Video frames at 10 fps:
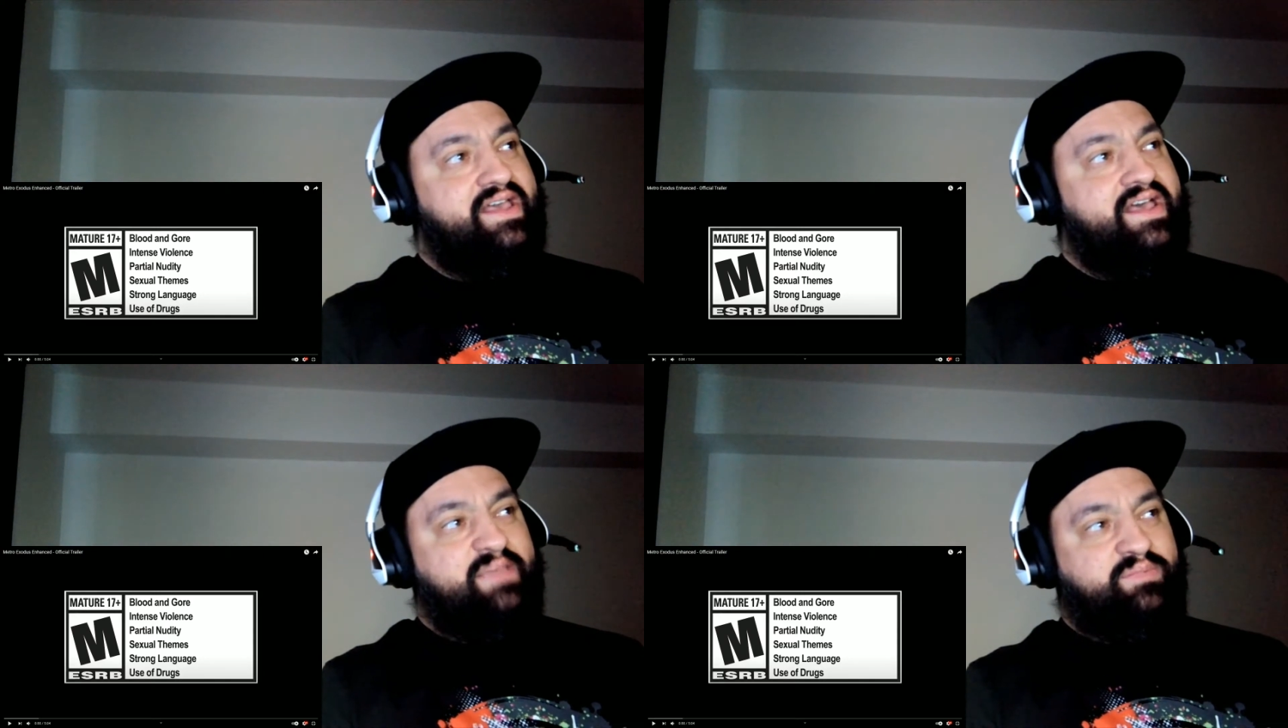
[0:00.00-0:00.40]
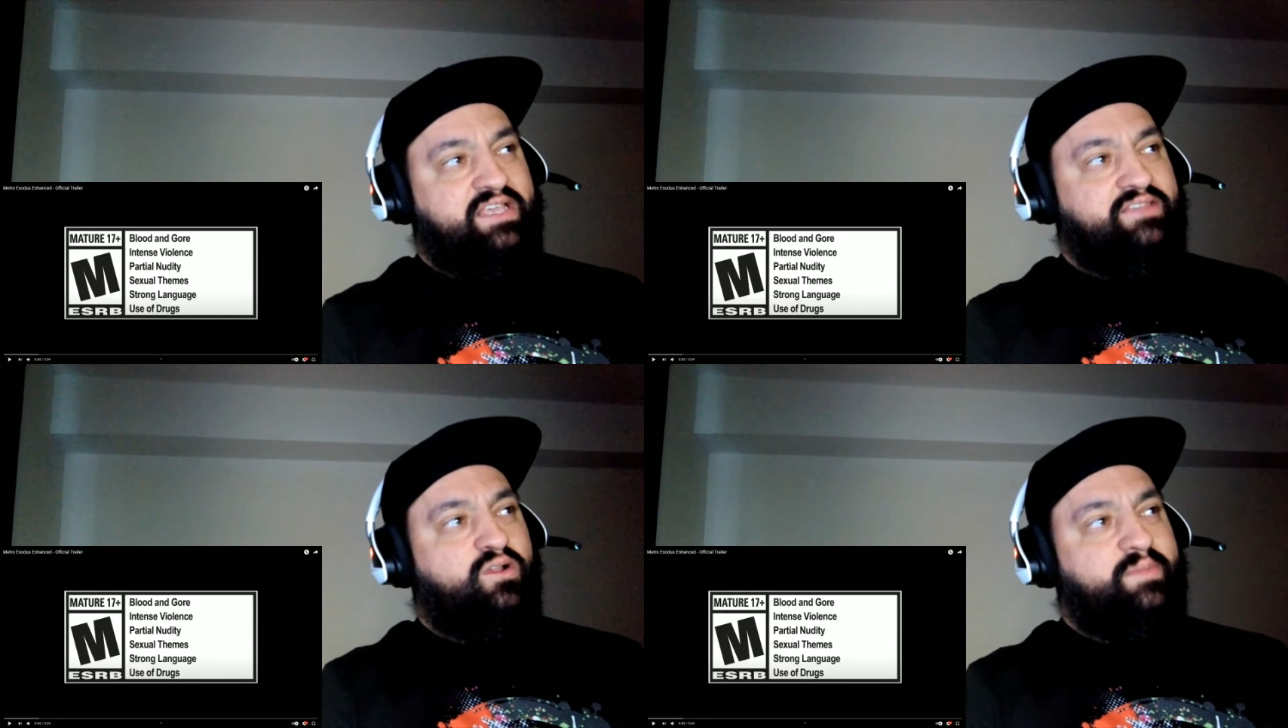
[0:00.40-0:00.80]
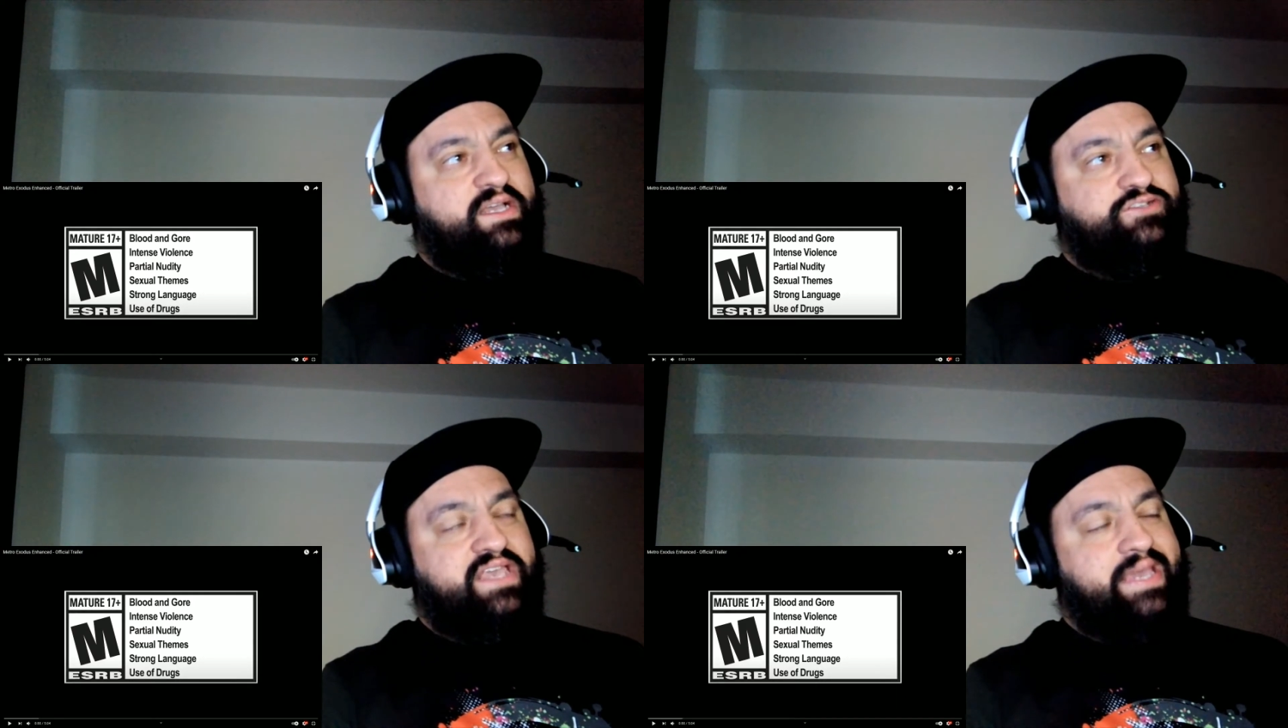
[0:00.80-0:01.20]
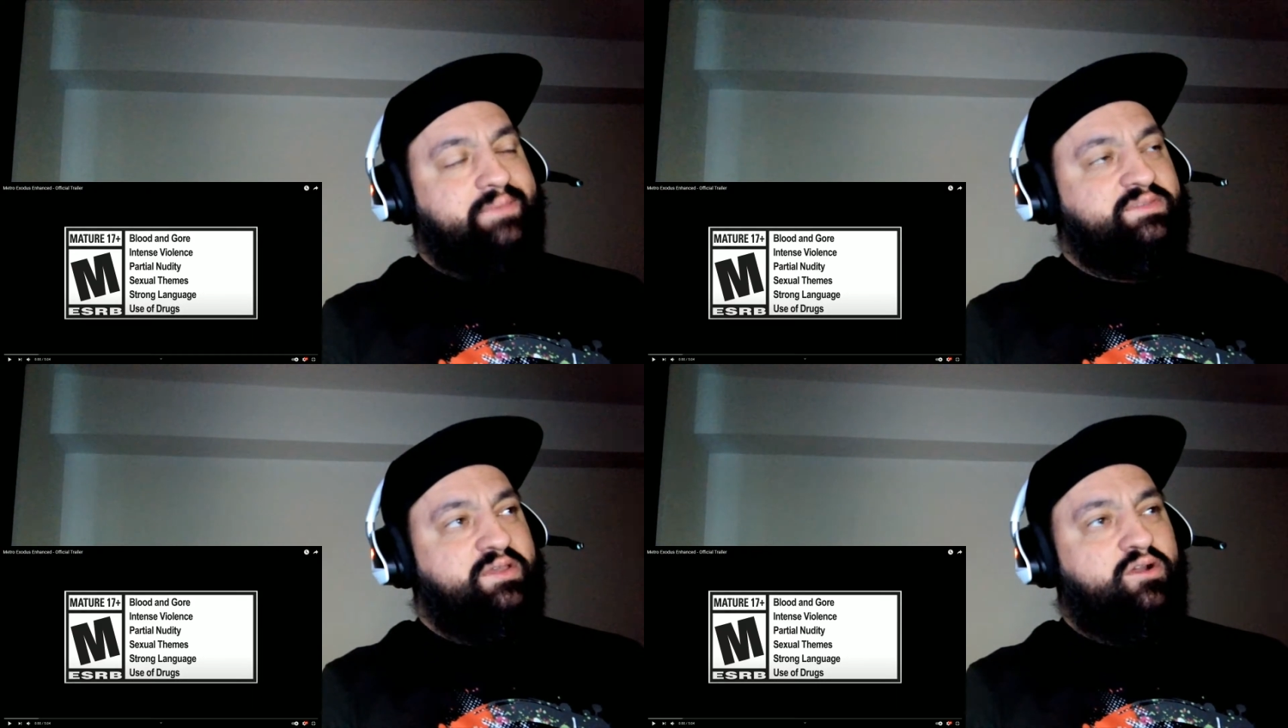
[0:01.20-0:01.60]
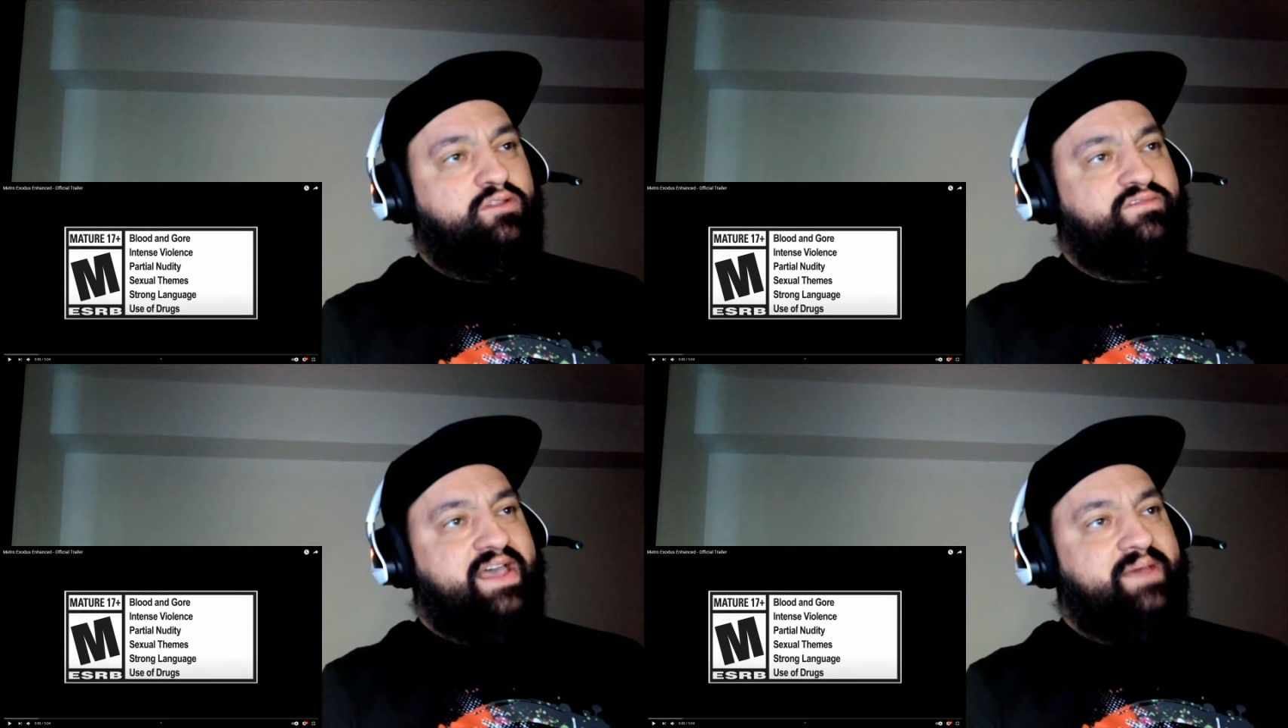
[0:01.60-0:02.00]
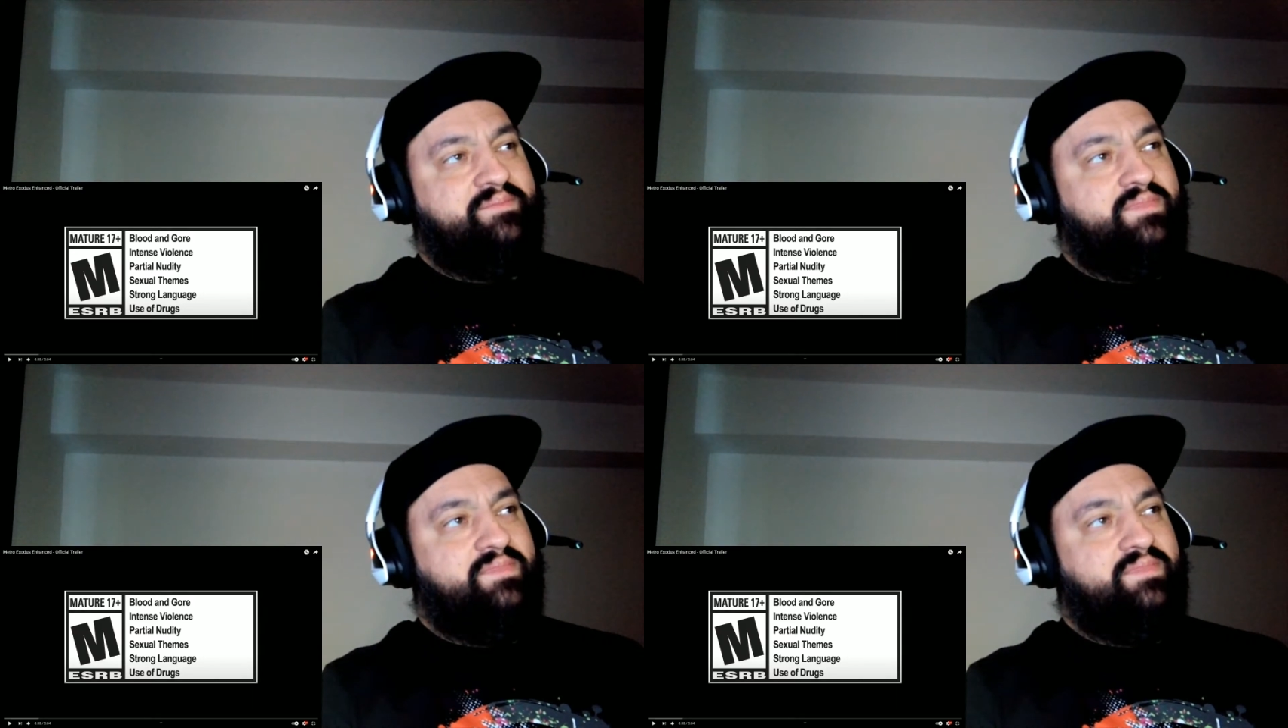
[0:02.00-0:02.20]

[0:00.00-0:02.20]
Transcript: I played all Metro games, beat all of them.